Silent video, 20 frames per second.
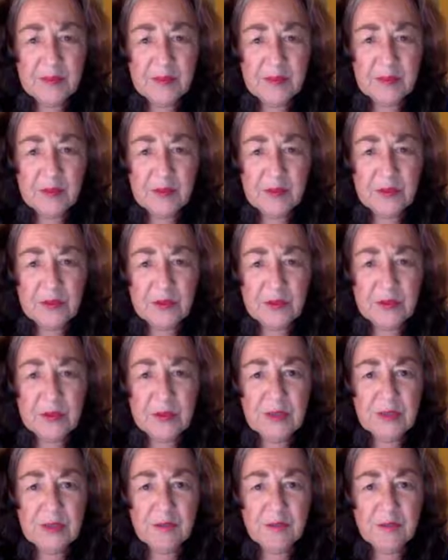So you
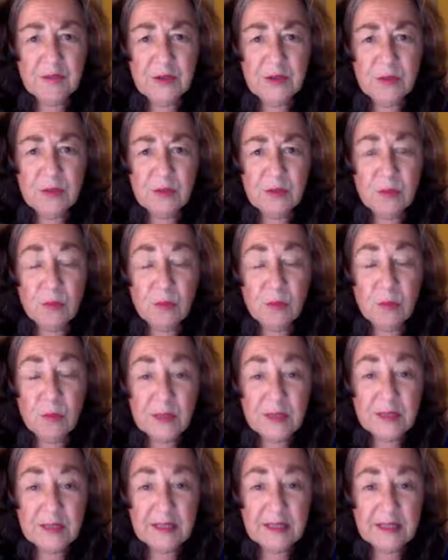can view more
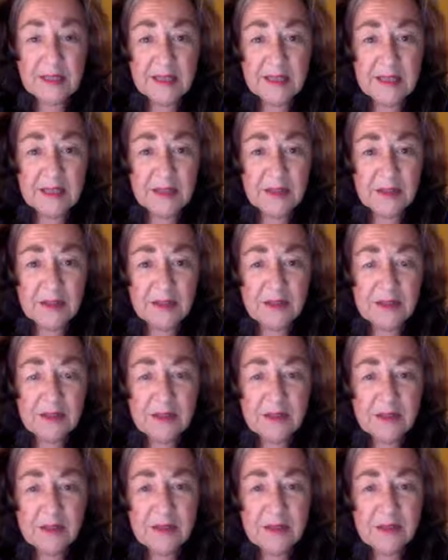detailed
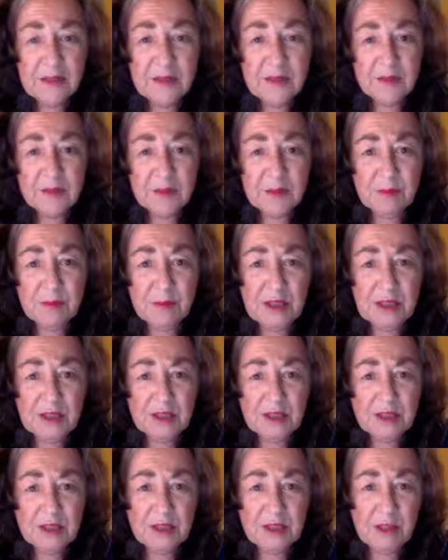
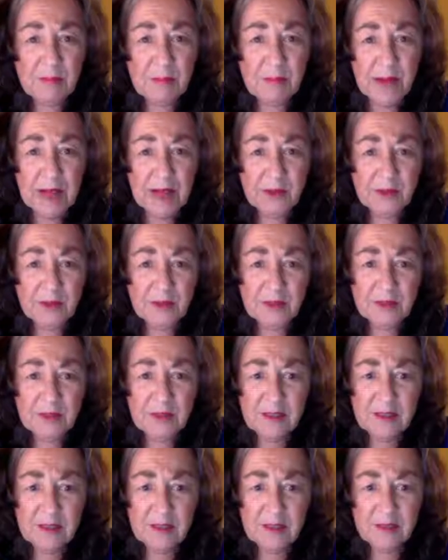information about
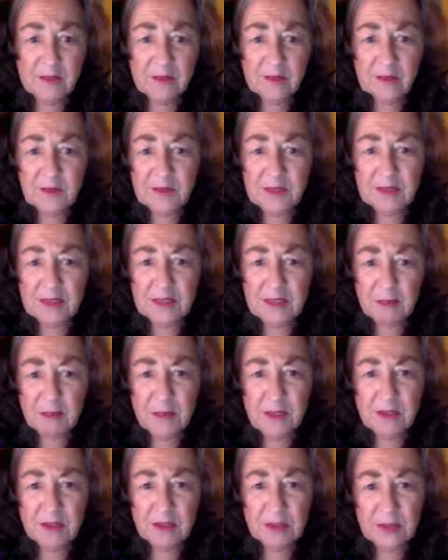the
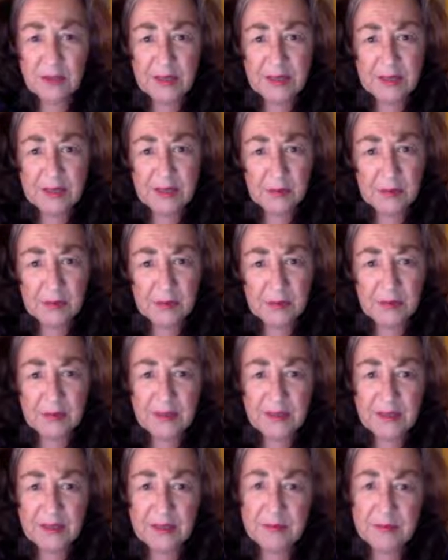6-month training
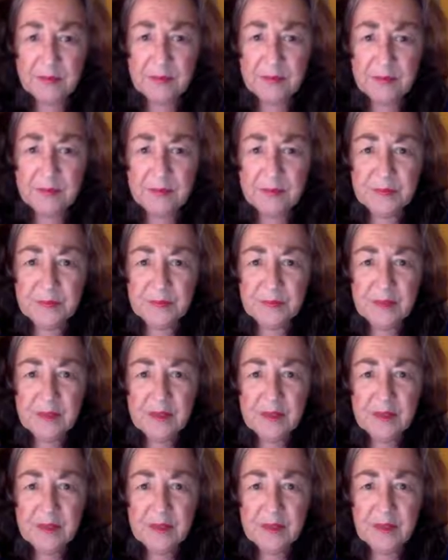program.
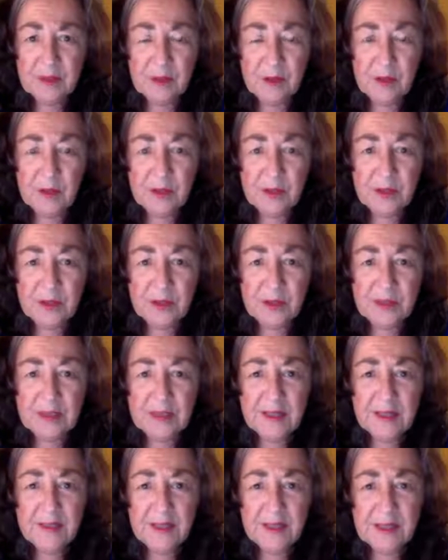There also is
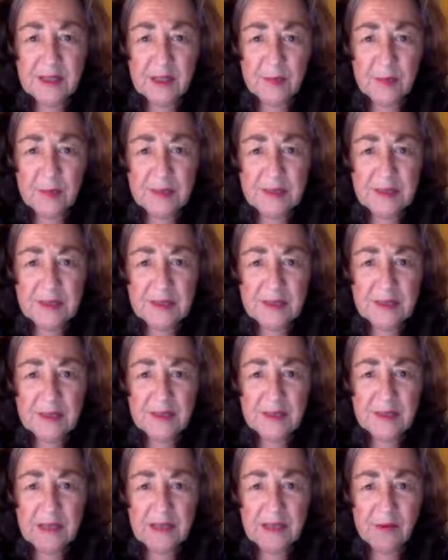a therapist
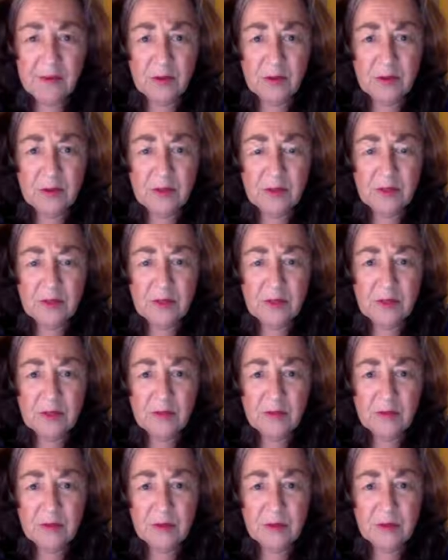level
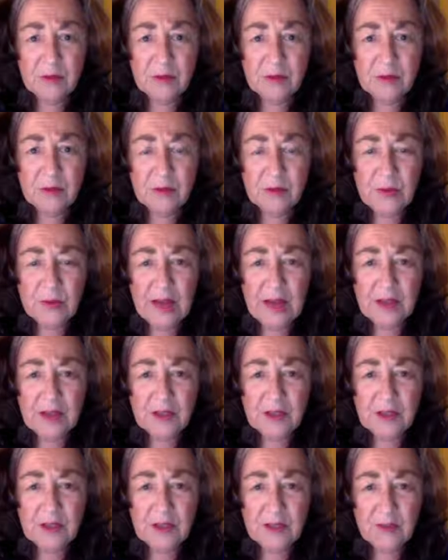for those who
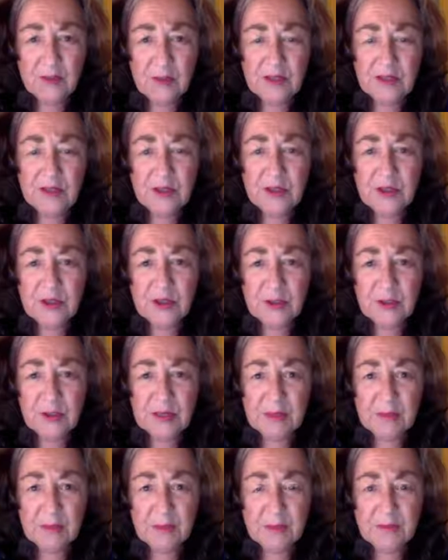actually want to do
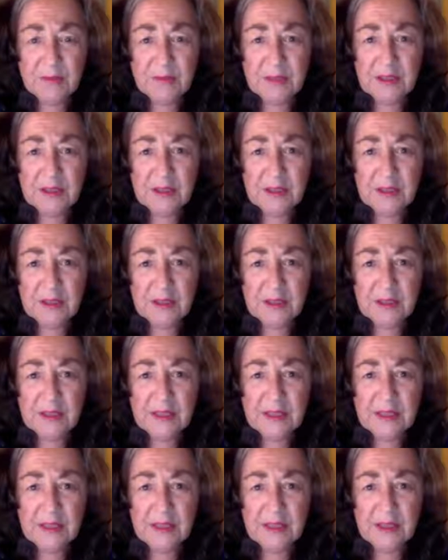it professionally
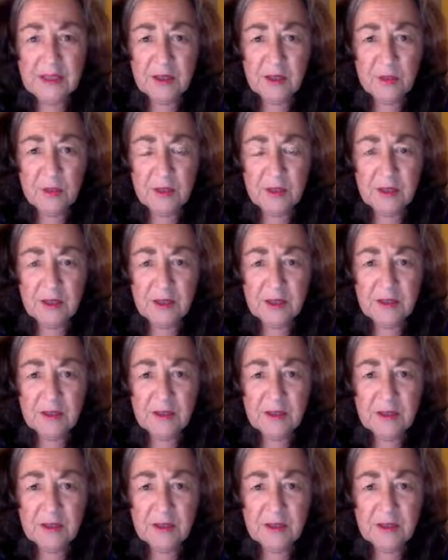in their work